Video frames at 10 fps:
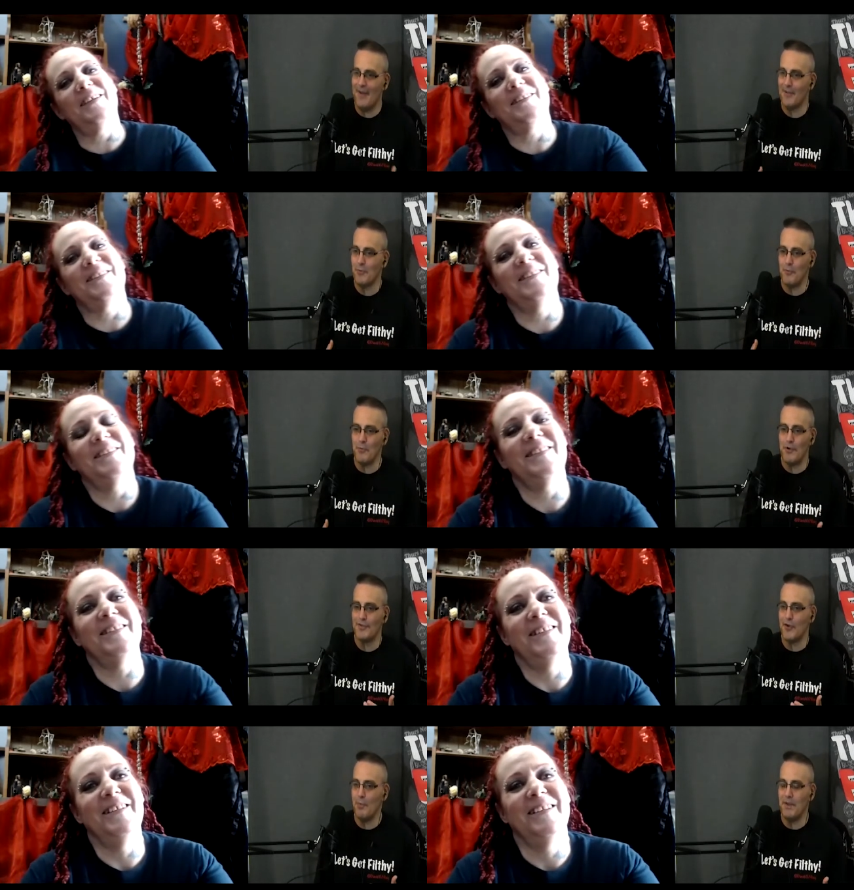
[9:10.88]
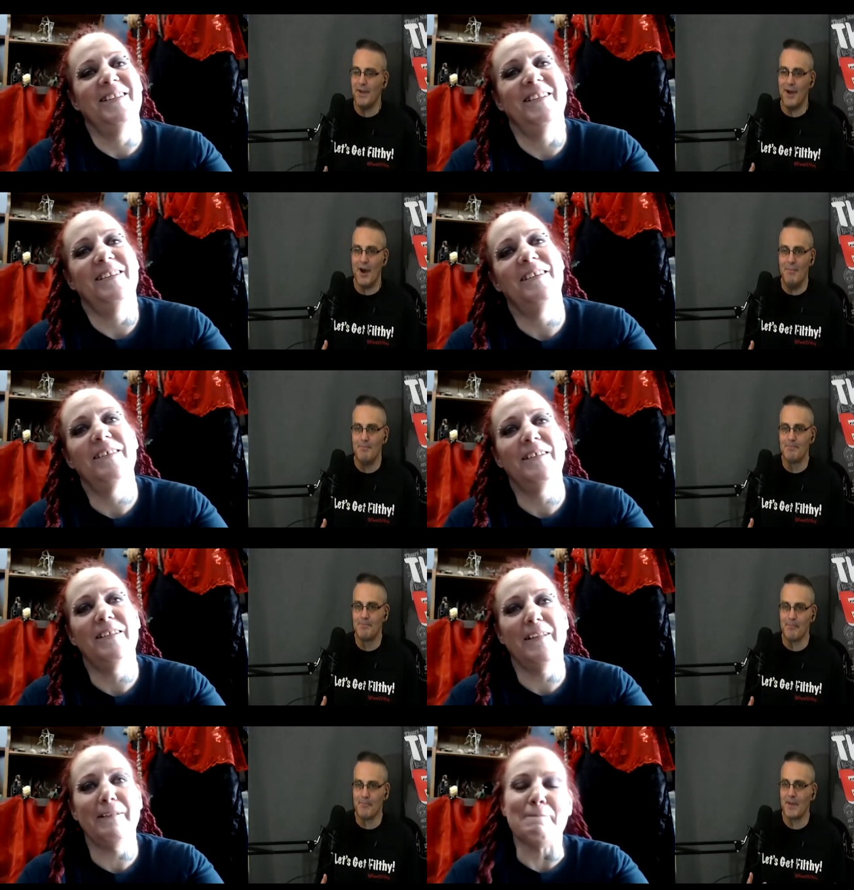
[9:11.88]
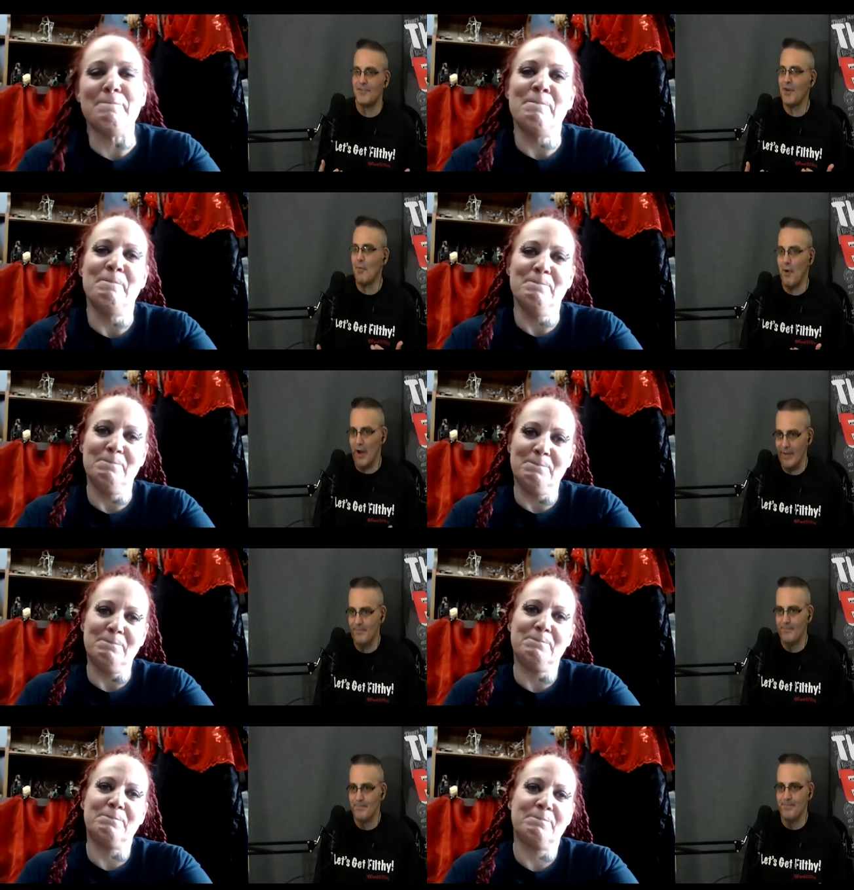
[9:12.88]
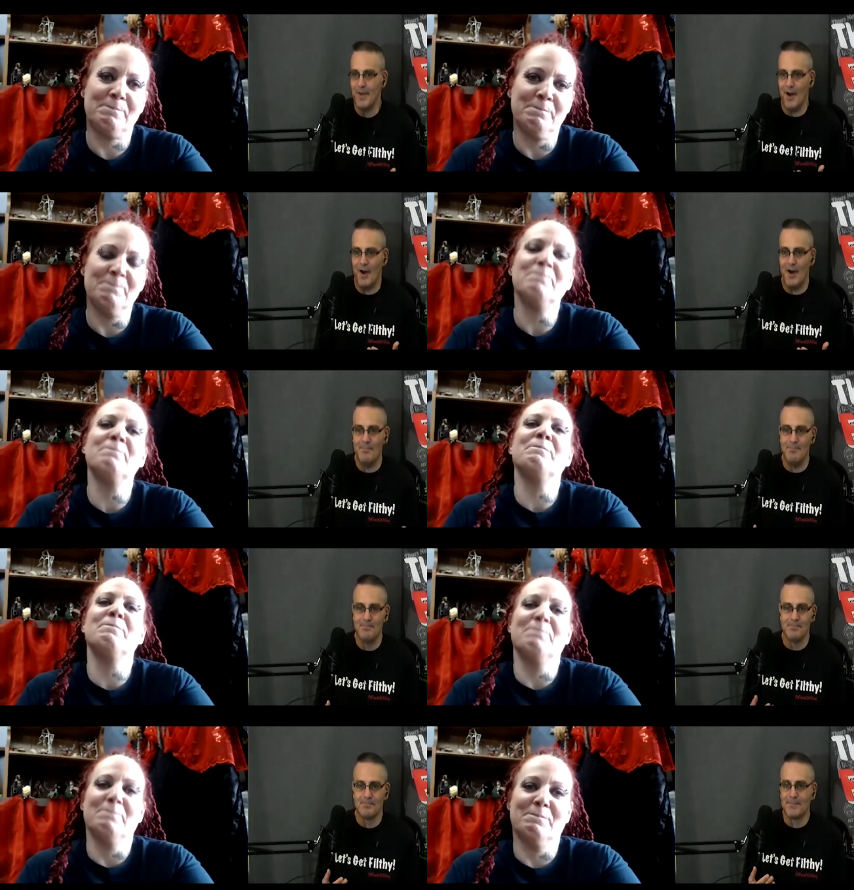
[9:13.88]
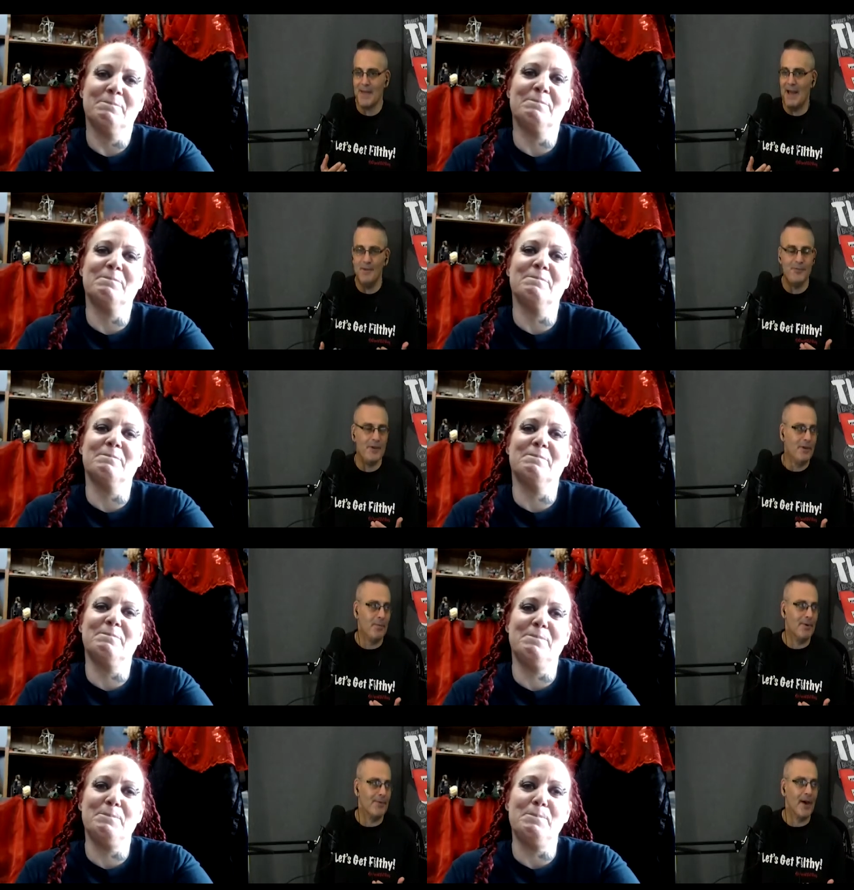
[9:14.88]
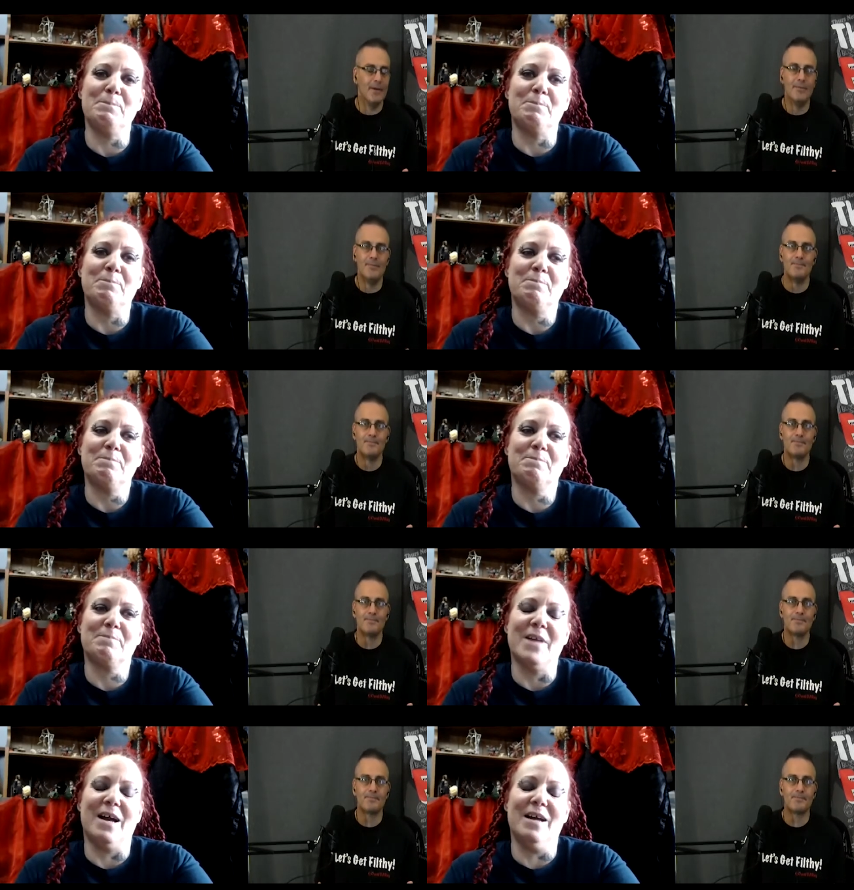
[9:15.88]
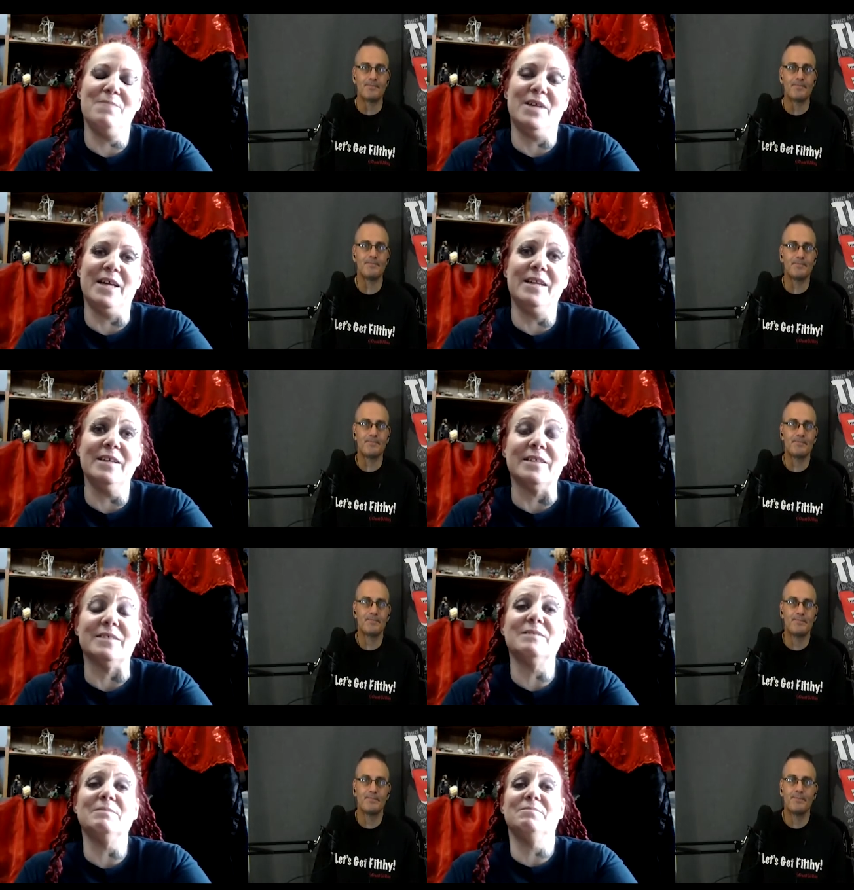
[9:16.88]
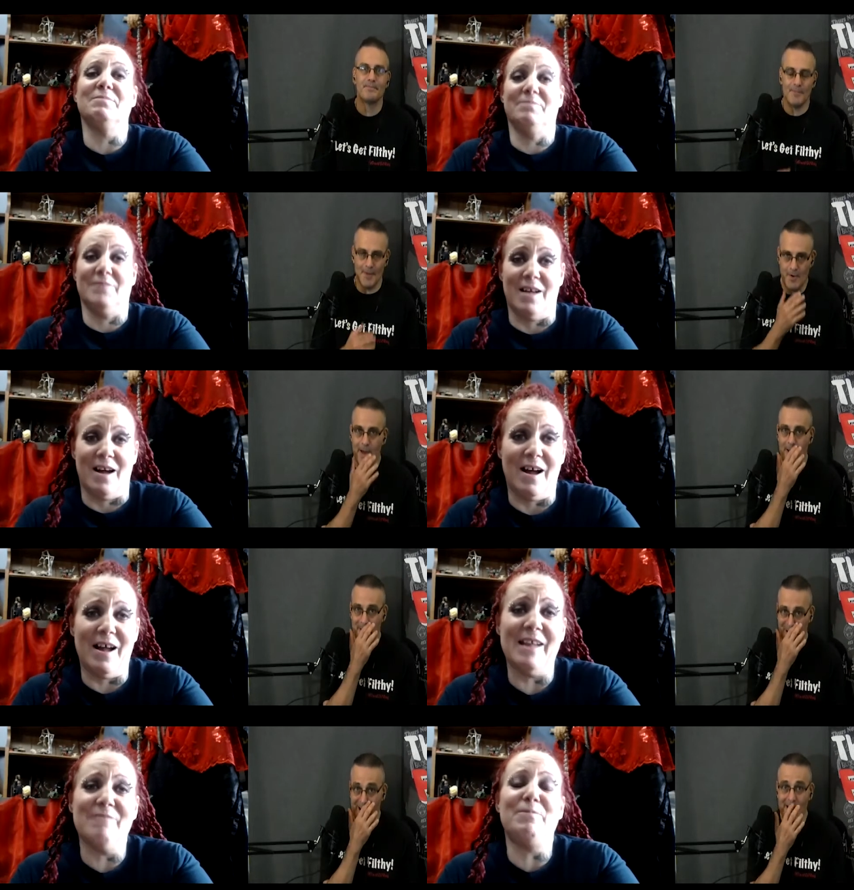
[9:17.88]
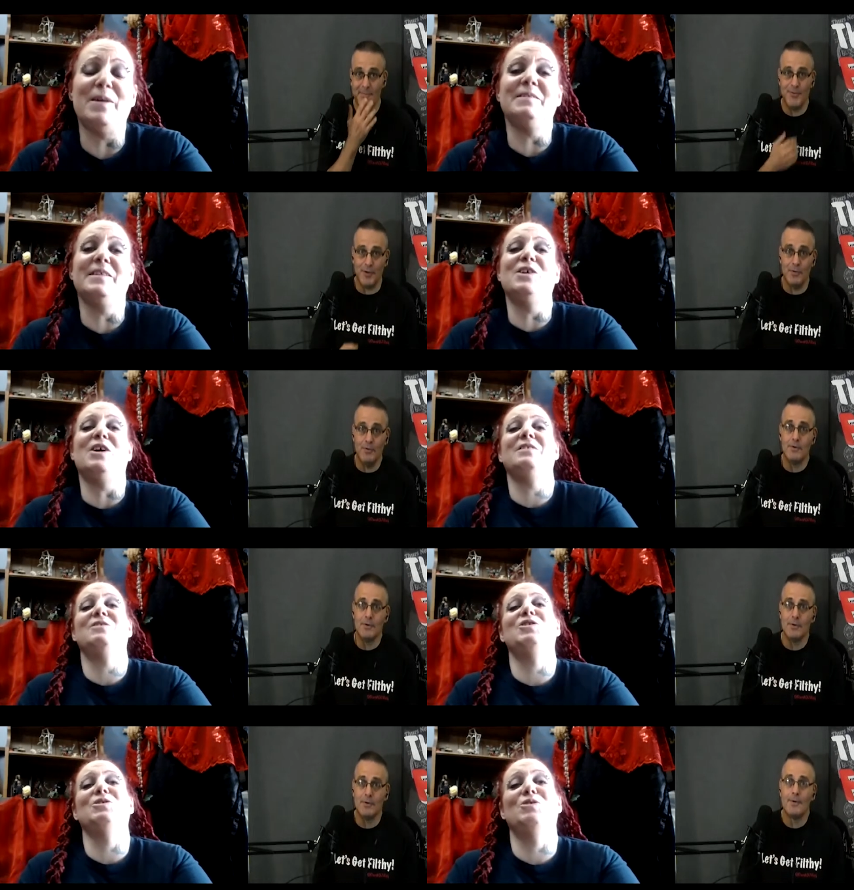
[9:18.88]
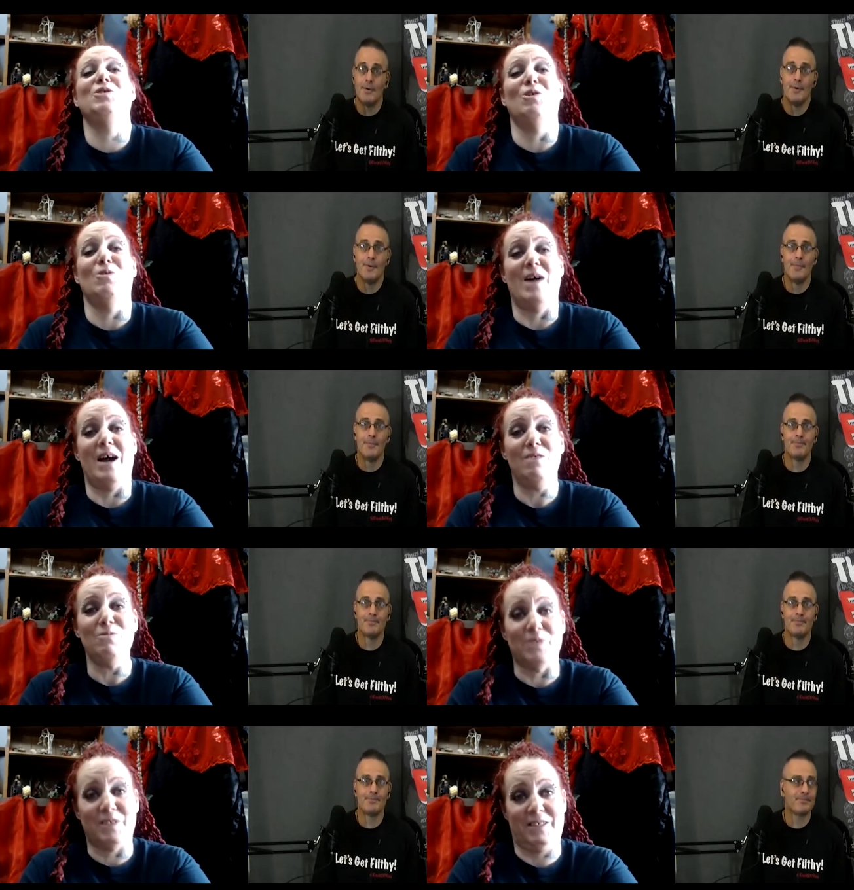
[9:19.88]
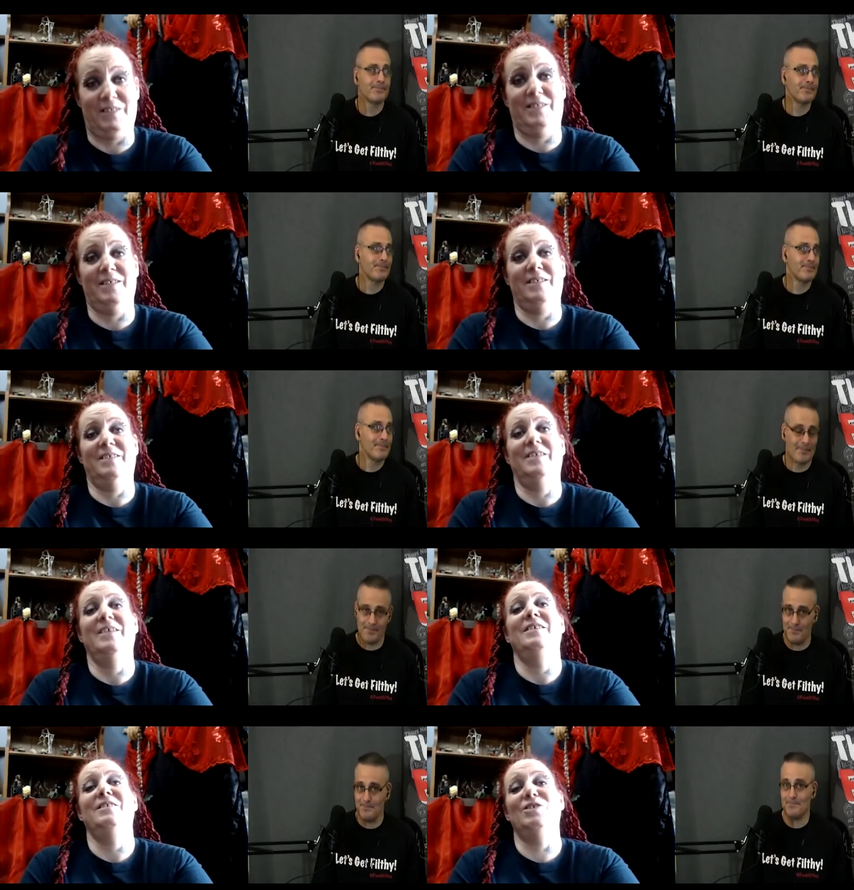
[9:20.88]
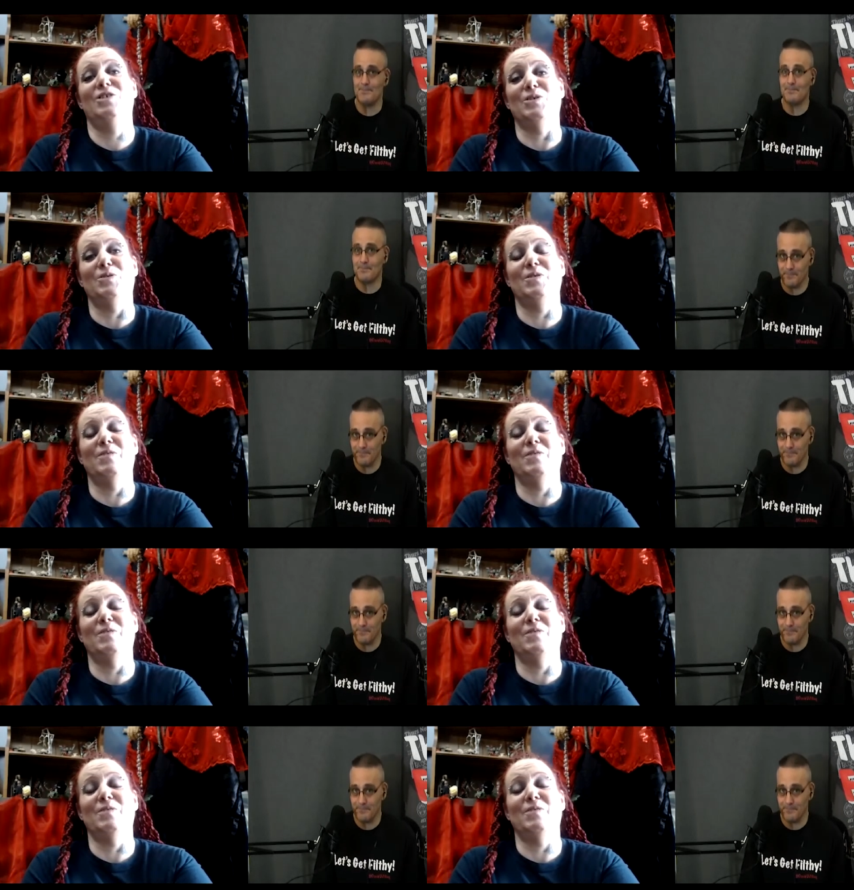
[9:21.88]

Speaker 1: that the world's opening up, yeah, somewhat, um, how are you feeling about that?
Speaker 2: I'm liking it. Okay. I, I finally got to go out to the